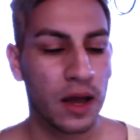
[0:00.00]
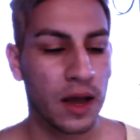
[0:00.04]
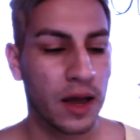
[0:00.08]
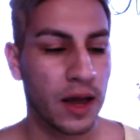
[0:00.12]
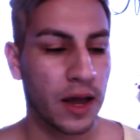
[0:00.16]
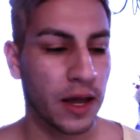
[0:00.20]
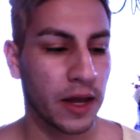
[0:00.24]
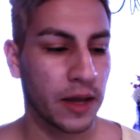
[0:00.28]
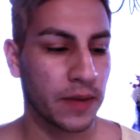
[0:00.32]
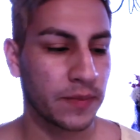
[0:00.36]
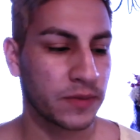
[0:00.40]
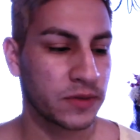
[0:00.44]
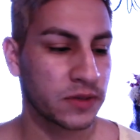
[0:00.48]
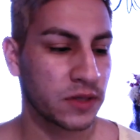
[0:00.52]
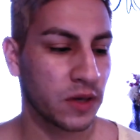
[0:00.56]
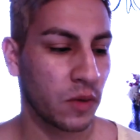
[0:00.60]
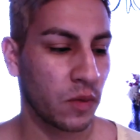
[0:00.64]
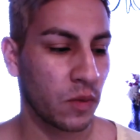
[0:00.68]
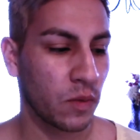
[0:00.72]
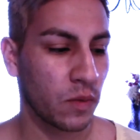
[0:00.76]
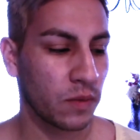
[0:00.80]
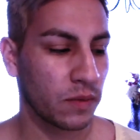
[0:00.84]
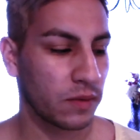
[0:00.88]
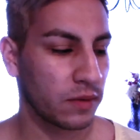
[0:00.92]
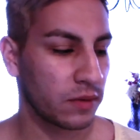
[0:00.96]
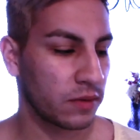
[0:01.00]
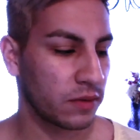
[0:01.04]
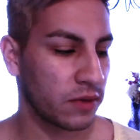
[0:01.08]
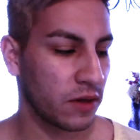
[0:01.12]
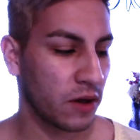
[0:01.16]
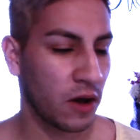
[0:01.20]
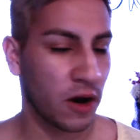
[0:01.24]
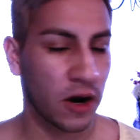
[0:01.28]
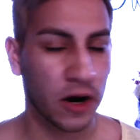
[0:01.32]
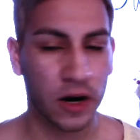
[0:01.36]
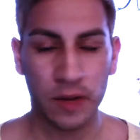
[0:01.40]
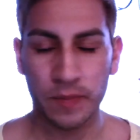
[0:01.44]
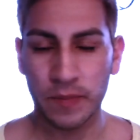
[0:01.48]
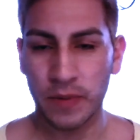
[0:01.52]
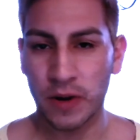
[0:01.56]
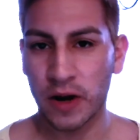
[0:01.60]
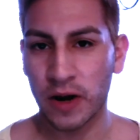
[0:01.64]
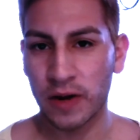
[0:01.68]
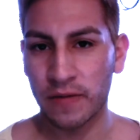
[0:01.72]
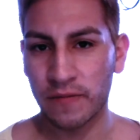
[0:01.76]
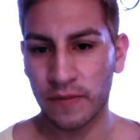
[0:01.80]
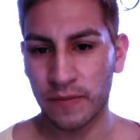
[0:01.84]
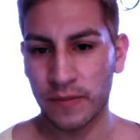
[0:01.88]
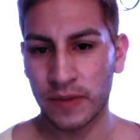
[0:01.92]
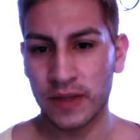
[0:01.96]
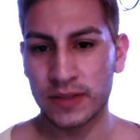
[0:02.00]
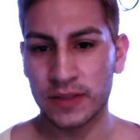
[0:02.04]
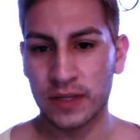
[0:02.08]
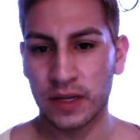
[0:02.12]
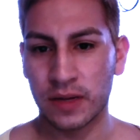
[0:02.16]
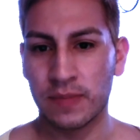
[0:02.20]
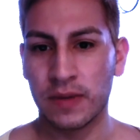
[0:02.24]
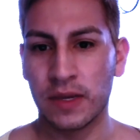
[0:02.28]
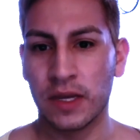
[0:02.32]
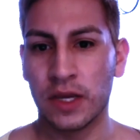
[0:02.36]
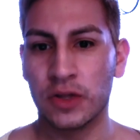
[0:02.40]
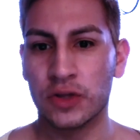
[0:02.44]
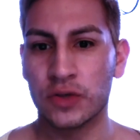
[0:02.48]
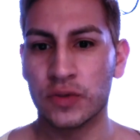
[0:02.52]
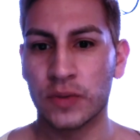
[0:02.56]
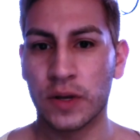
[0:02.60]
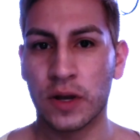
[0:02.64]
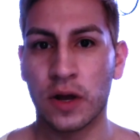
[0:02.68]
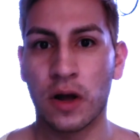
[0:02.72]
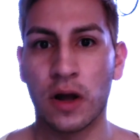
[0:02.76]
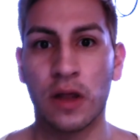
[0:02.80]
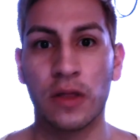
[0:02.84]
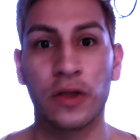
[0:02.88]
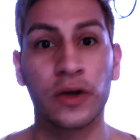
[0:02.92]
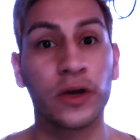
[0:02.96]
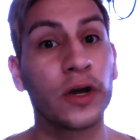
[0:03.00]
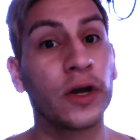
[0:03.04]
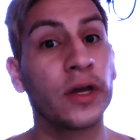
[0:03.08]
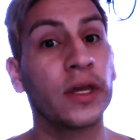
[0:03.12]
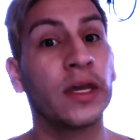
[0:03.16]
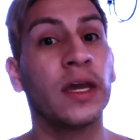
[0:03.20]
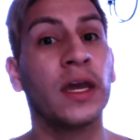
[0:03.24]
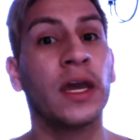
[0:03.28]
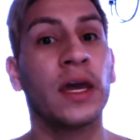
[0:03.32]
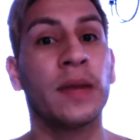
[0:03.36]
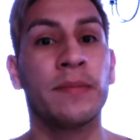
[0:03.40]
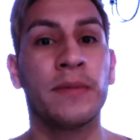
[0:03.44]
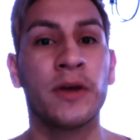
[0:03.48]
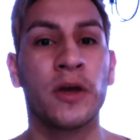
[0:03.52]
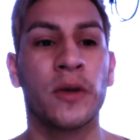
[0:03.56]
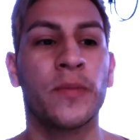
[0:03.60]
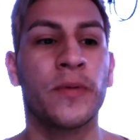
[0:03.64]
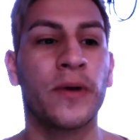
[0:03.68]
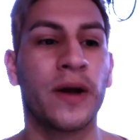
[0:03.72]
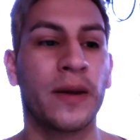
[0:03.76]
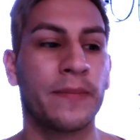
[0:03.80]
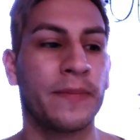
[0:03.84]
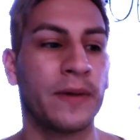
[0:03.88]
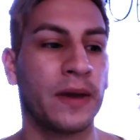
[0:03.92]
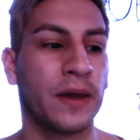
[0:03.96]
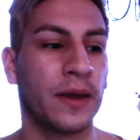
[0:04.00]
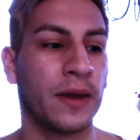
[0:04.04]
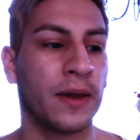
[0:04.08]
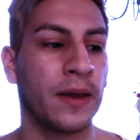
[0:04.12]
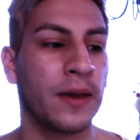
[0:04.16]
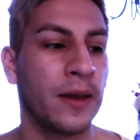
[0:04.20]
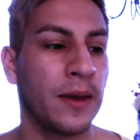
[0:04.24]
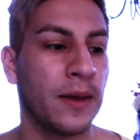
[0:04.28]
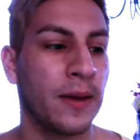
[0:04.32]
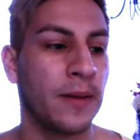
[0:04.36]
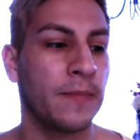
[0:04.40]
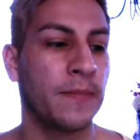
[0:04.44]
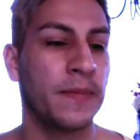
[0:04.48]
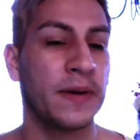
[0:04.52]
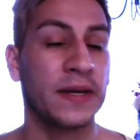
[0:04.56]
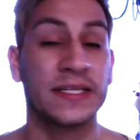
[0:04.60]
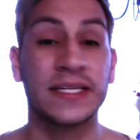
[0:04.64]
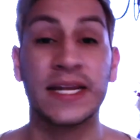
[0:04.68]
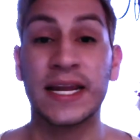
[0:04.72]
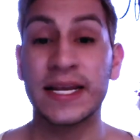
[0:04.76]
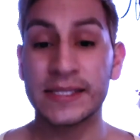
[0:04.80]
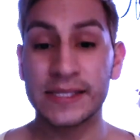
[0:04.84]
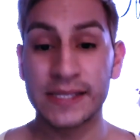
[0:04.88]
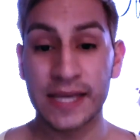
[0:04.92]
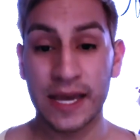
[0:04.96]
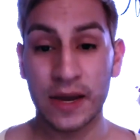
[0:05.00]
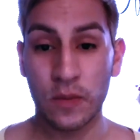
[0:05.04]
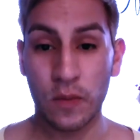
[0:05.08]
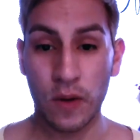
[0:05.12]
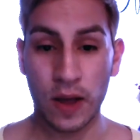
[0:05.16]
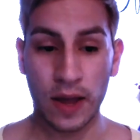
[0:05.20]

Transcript: Um, so the hard part for me is going to be doing all the cooking and meal prepping. But today's day